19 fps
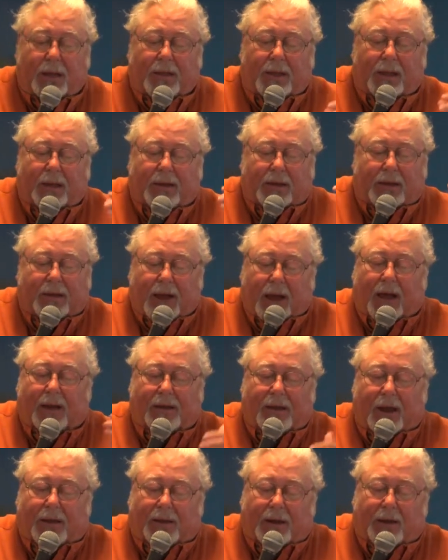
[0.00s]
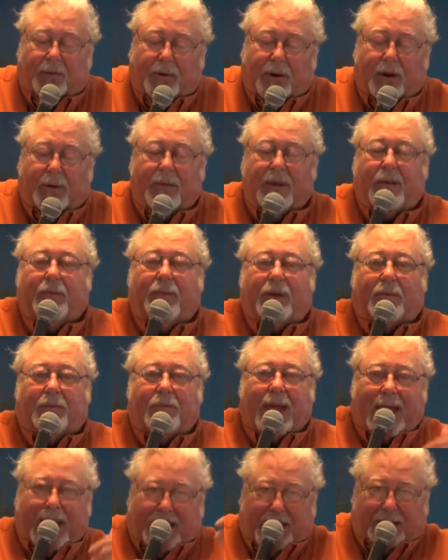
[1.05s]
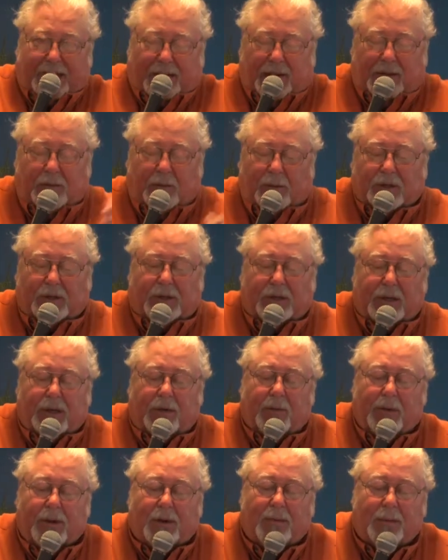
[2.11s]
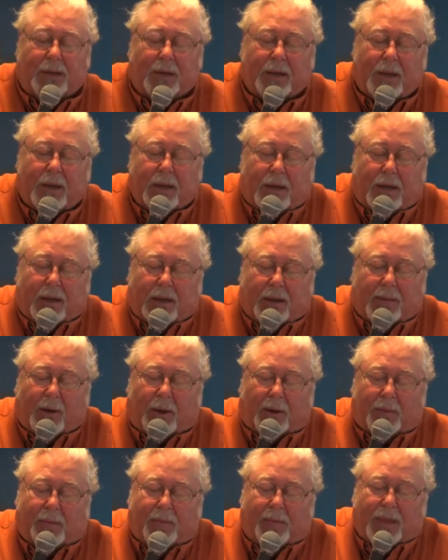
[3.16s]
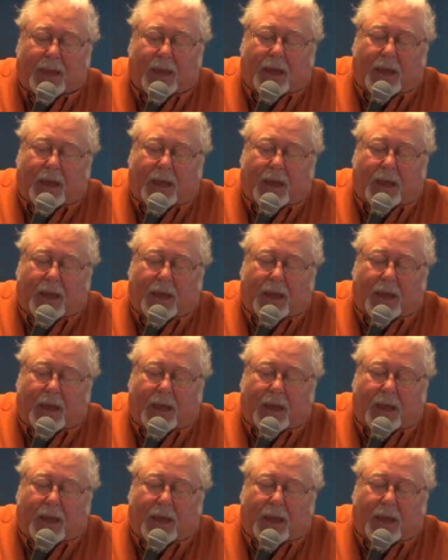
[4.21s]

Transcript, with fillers: that God not get rid of me, but man wants to get rid of me. Come on.